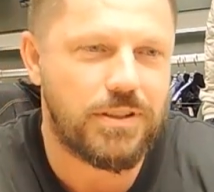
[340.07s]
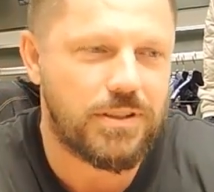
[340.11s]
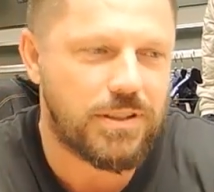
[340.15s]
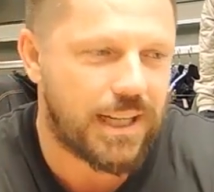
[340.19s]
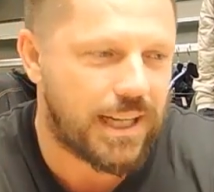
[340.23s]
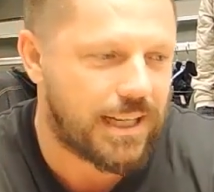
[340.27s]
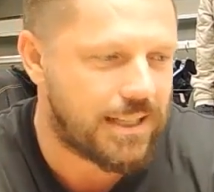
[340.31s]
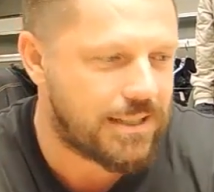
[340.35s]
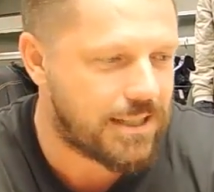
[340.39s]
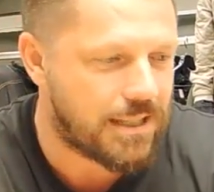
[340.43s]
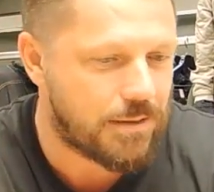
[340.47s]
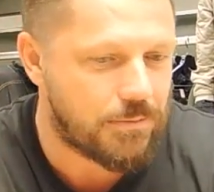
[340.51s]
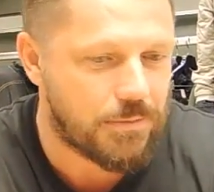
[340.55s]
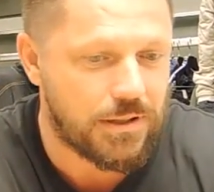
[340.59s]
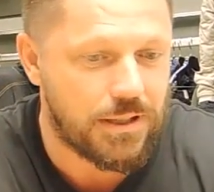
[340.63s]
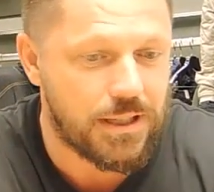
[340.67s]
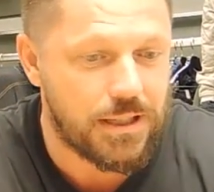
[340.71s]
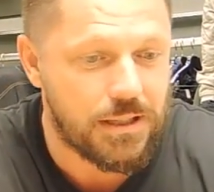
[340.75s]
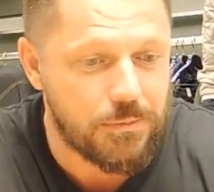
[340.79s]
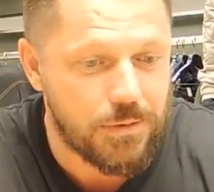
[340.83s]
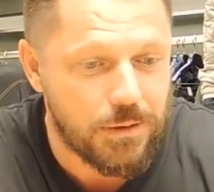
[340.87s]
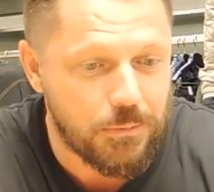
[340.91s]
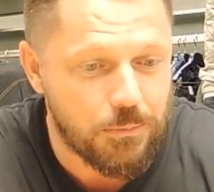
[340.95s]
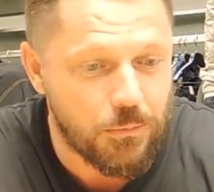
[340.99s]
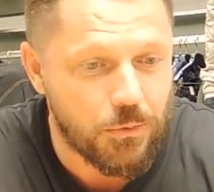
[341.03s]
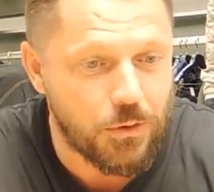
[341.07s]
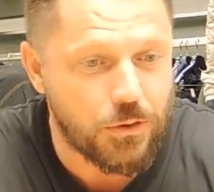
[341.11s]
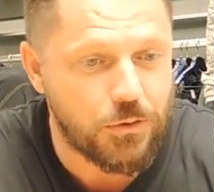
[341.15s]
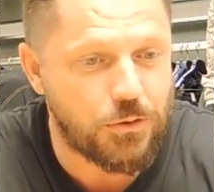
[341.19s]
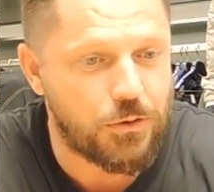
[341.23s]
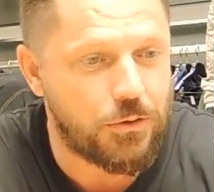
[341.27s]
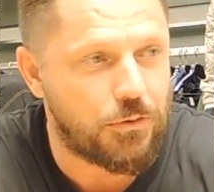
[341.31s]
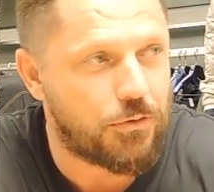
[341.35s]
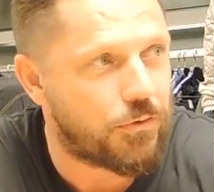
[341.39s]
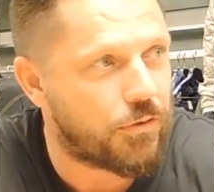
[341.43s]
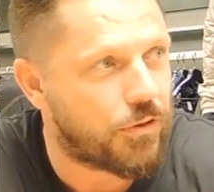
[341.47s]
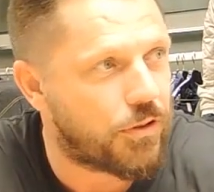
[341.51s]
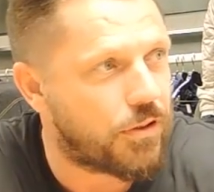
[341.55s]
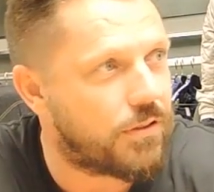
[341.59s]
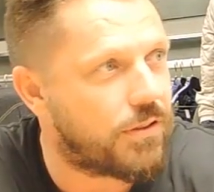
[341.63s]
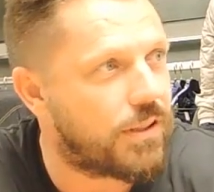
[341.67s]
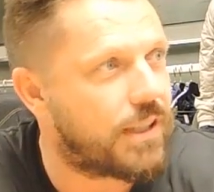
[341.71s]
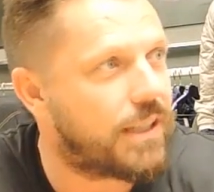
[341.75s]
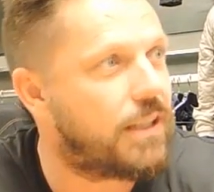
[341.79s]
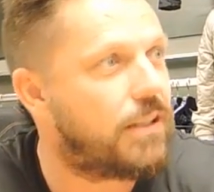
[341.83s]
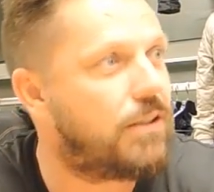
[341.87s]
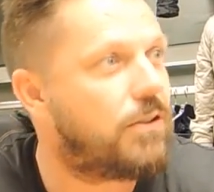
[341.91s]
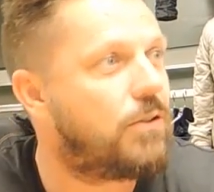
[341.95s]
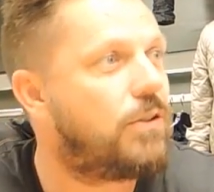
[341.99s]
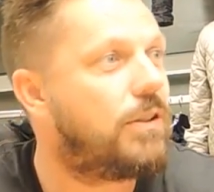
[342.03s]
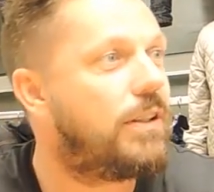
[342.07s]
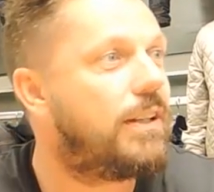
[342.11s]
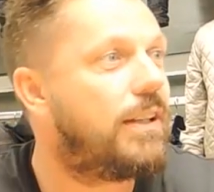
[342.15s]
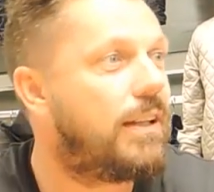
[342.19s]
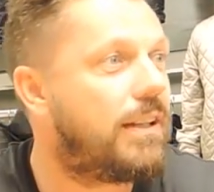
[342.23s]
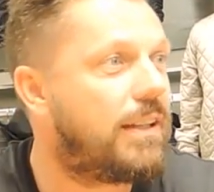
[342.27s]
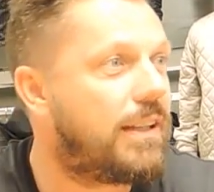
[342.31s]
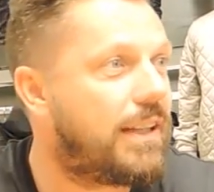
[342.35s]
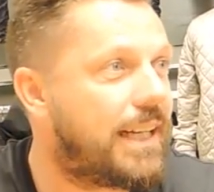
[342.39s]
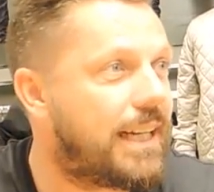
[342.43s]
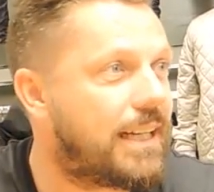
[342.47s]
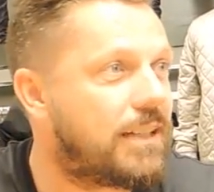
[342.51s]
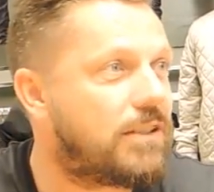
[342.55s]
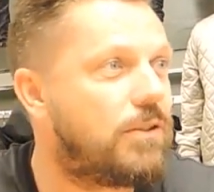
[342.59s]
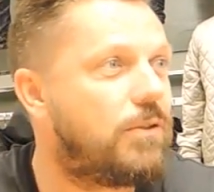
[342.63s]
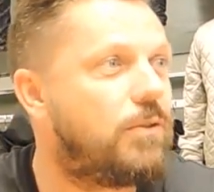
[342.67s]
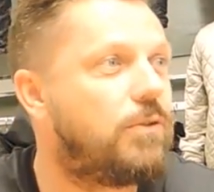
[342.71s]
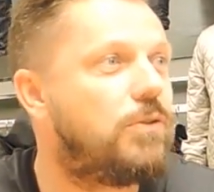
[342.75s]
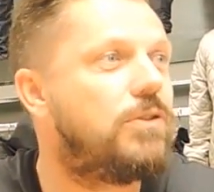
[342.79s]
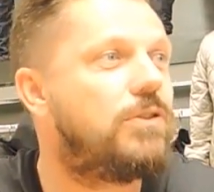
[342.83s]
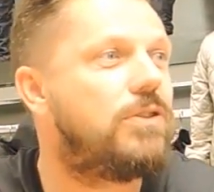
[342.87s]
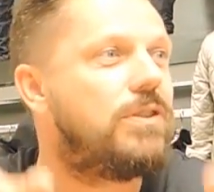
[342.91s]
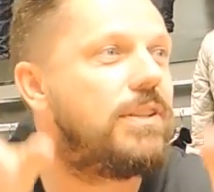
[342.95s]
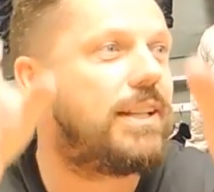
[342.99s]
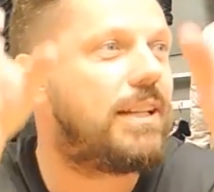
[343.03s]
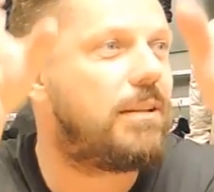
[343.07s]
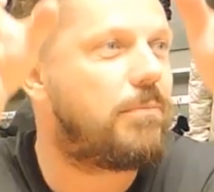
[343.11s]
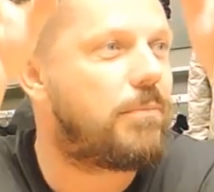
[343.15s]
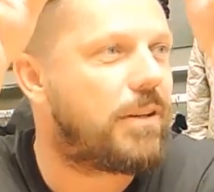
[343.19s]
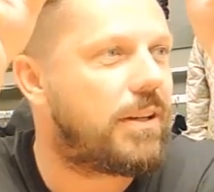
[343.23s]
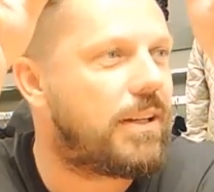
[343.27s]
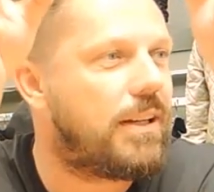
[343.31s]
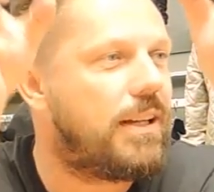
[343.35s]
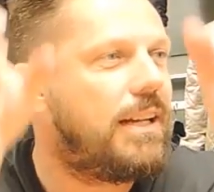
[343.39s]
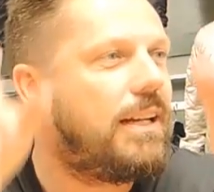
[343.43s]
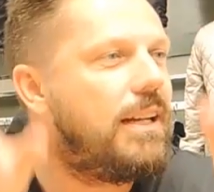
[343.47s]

side seams a little bit more to the front, then your legs look slimmer.